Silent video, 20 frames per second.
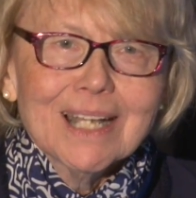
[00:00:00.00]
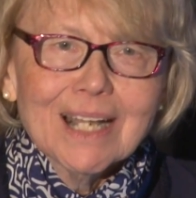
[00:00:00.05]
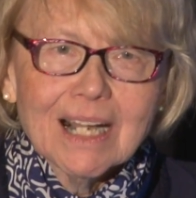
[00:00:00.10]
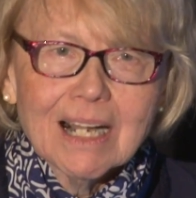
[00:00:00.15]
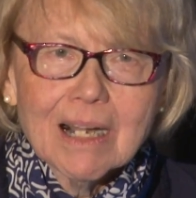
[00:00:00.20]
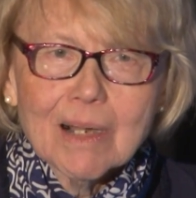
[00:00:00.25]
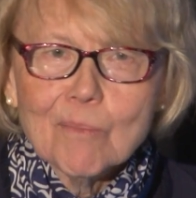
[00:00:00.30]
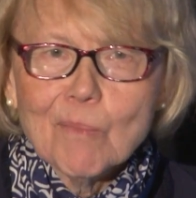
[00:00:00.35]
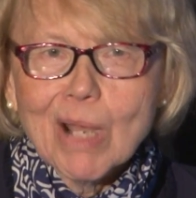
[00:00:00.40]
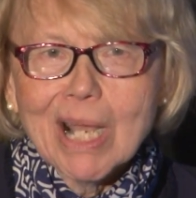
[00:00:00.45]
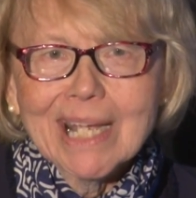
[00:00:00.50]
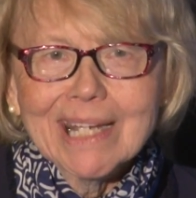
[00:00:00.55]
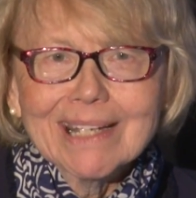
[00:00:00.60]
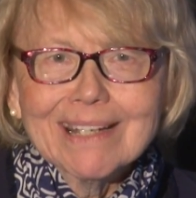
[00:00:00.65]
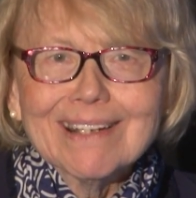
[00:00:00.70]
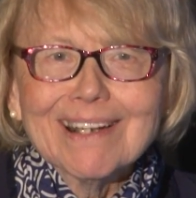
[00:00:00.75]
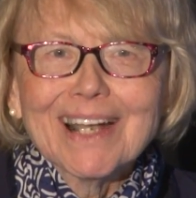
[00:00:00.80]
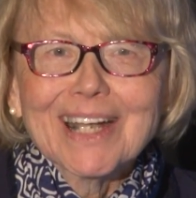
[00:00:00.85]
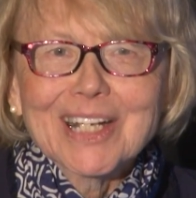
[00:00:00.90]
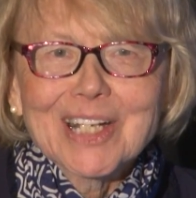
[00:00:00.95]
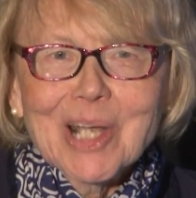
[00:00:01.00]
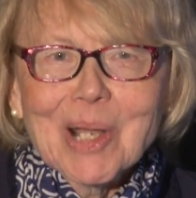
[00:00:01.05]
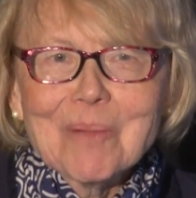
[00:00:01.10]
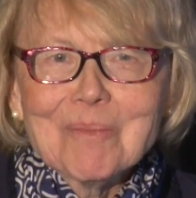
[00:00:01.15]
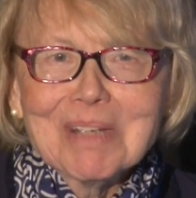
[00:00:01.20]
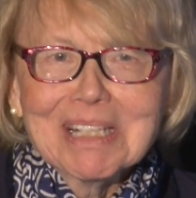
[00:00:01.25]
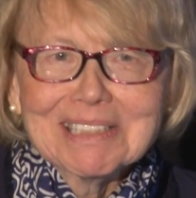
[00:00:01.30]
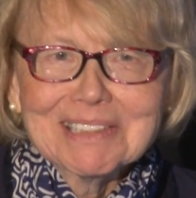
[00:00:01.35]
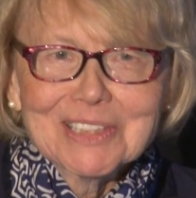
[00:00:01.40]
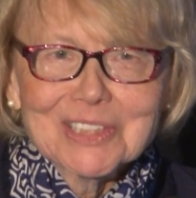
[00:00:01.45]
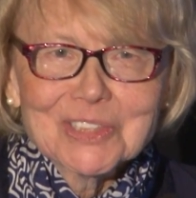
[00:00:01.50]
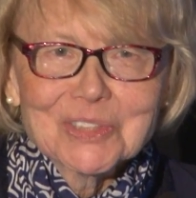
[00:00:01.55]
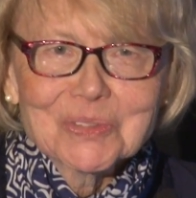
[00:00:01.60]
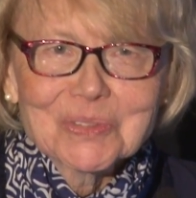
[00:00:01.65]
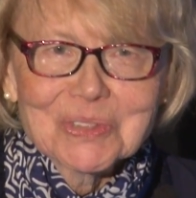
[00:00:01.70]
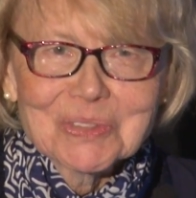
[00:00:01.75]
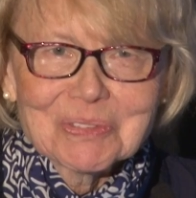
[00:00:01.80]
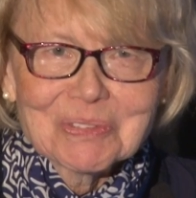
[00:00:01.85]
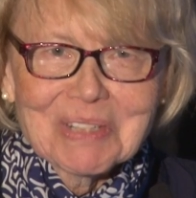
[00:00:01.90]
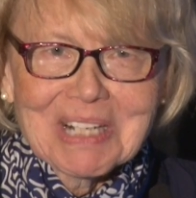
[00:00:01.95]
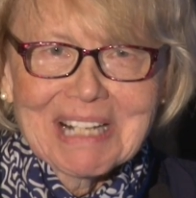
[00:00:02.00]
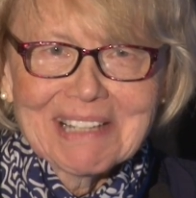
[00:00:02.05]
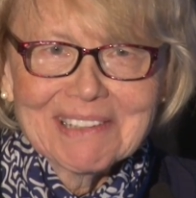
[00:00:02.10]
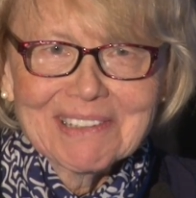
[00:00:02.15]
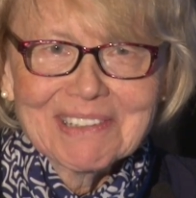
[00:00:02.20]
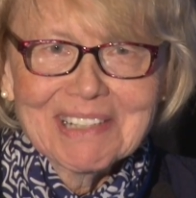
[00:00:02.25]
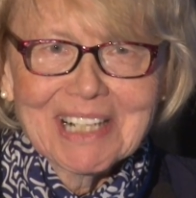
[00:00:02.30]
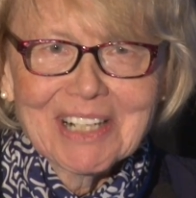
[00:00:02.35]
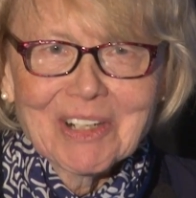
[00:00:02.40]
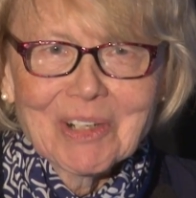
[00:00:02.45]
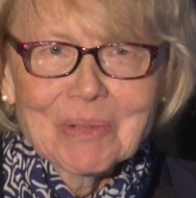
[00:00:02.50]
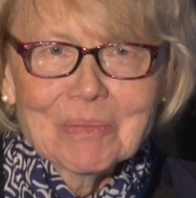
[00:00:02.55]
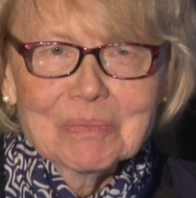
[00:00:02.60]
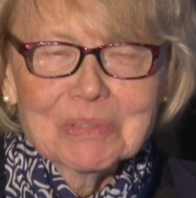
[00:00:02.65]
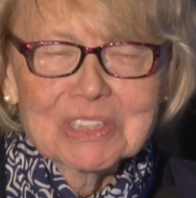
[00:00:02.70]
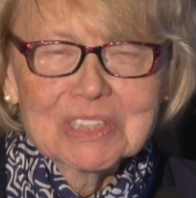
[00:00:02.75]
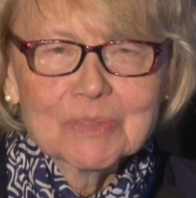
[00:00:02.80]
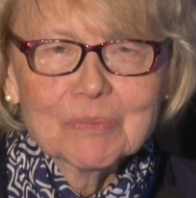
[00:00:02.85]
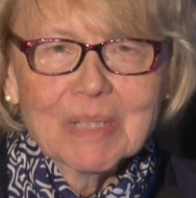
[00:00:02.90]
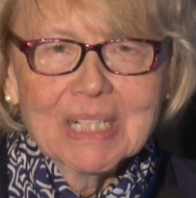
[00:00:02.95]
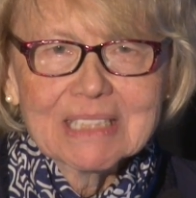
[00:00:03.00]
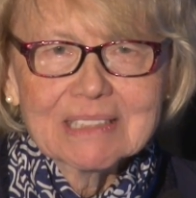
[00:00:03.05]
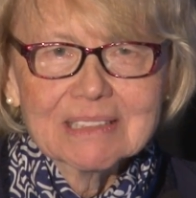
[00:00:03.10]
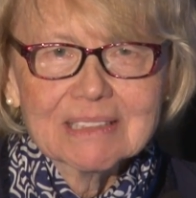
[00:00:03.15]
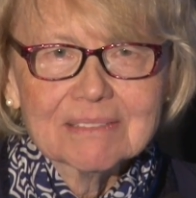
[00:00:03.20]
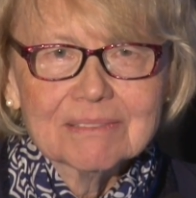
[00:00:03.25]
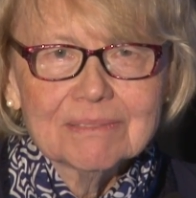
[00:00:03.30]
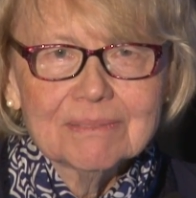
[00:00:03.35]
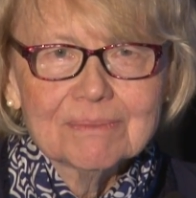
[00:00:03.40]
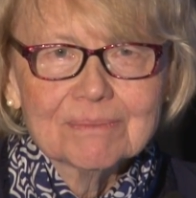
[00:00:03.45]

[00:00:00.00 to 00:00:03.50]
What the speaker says: I come at this with a rather narrow perspective.